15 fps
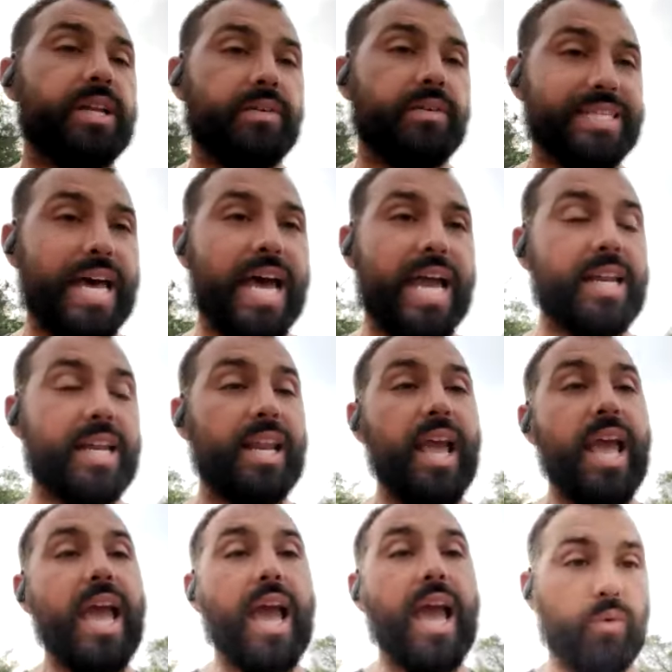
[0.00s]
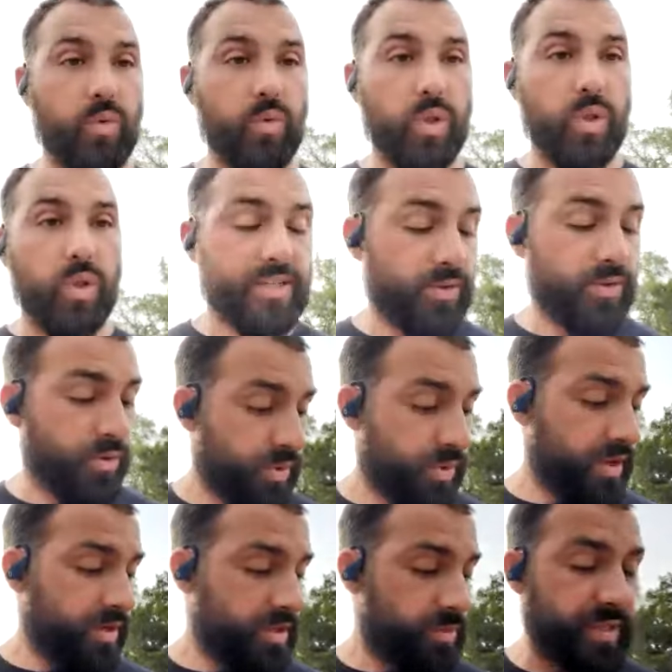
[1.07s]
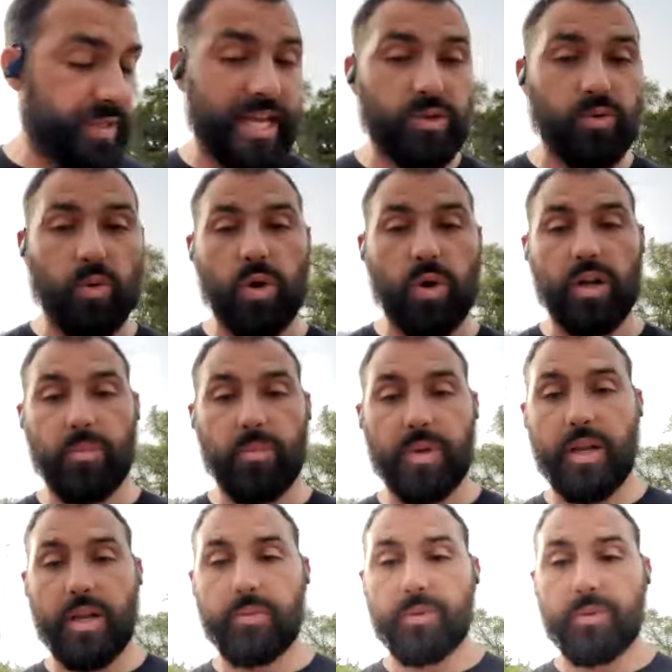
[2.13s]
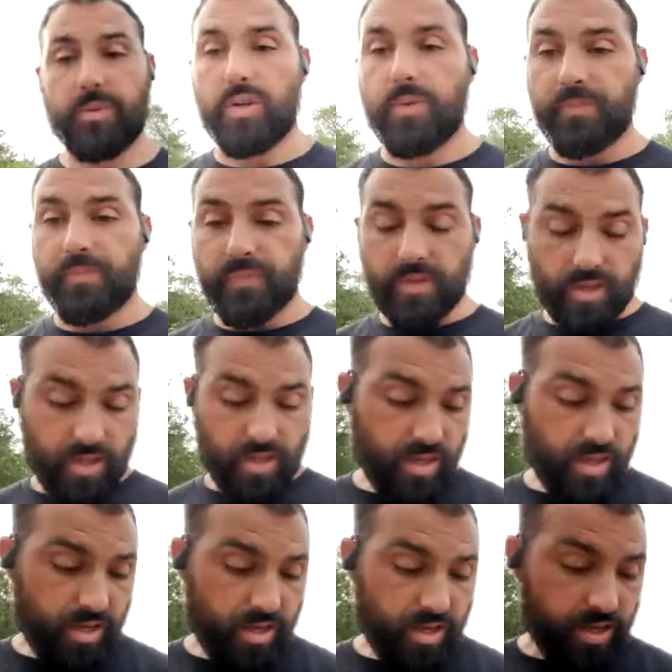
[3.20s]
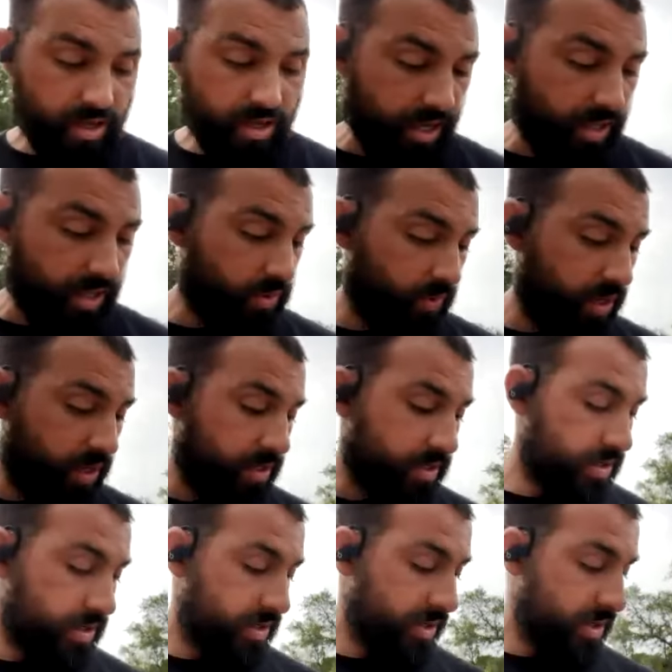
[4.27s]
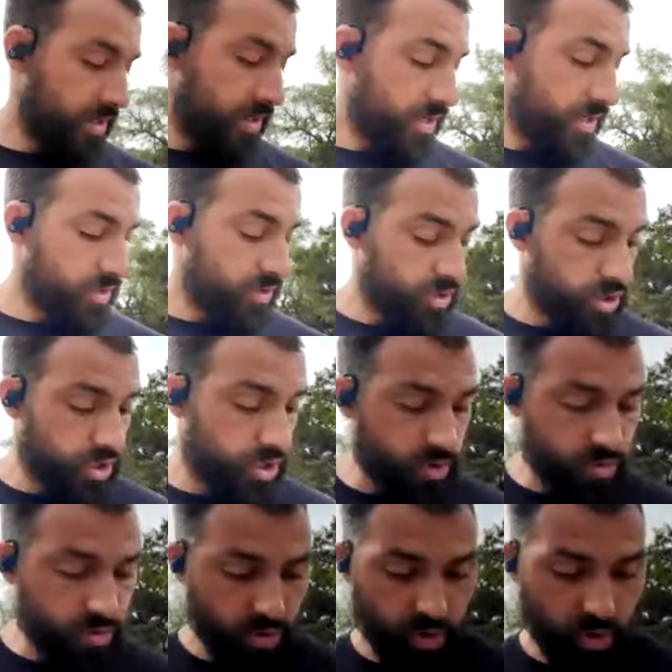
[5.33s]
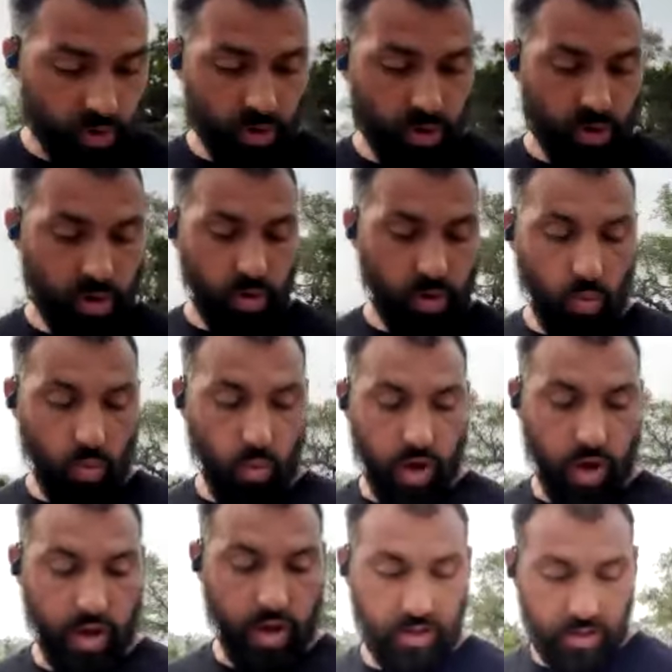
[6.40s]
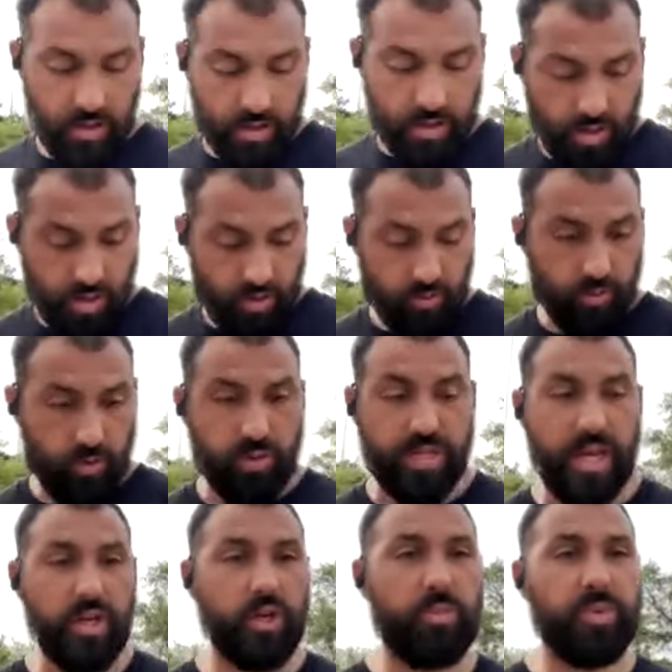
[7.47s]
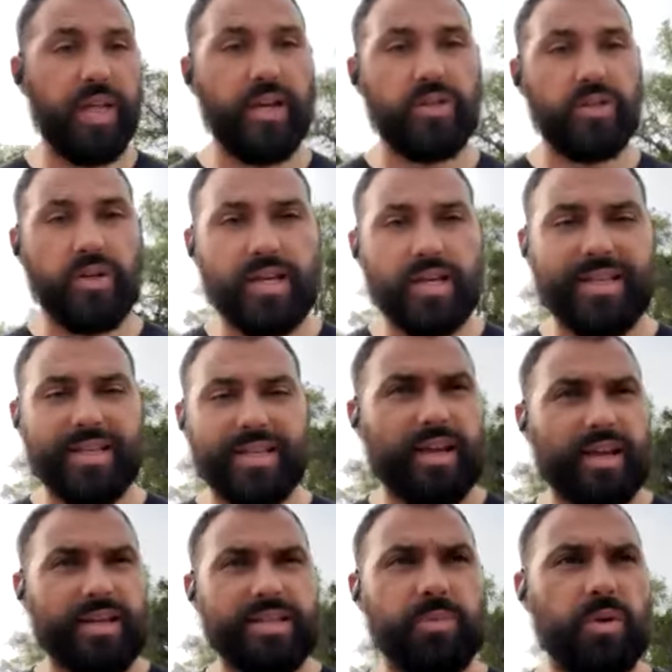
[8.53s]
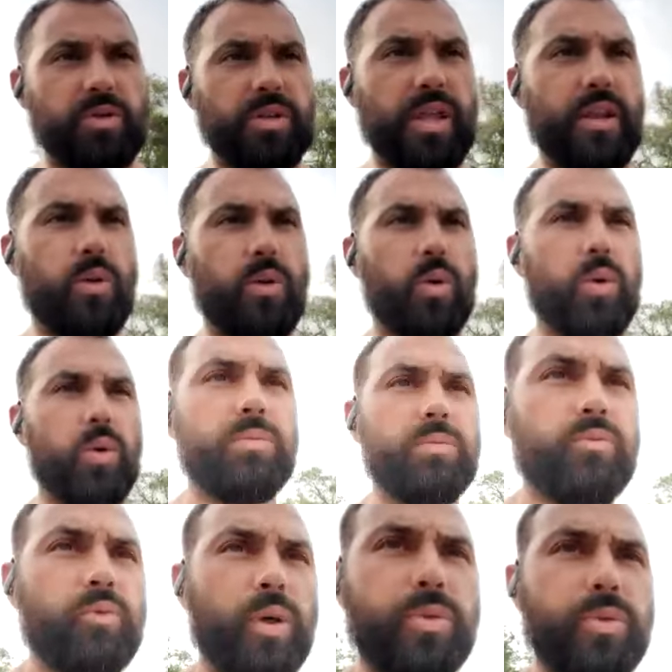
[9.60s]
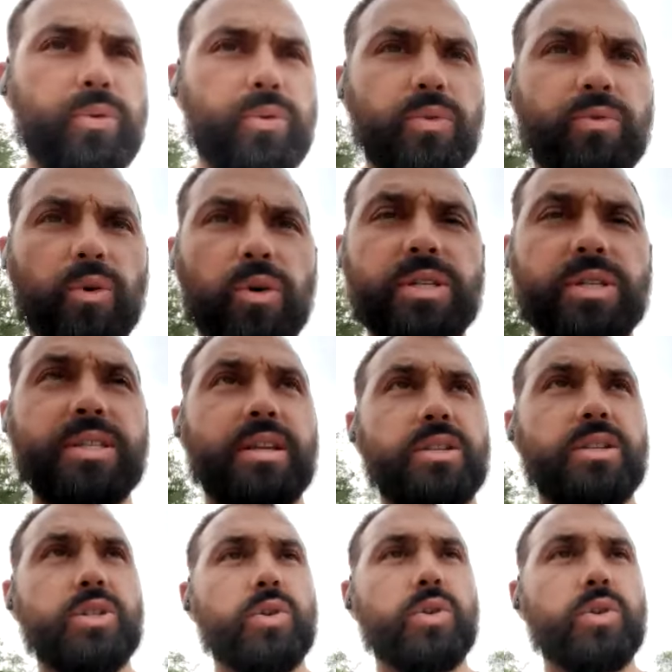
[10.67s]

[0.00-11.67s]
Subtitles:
tight and relax other things, but that's what we're working on being able to do. In 3, 2, 1, rotational planks are next. I think I skipped those on that whole run through first because then it's tricep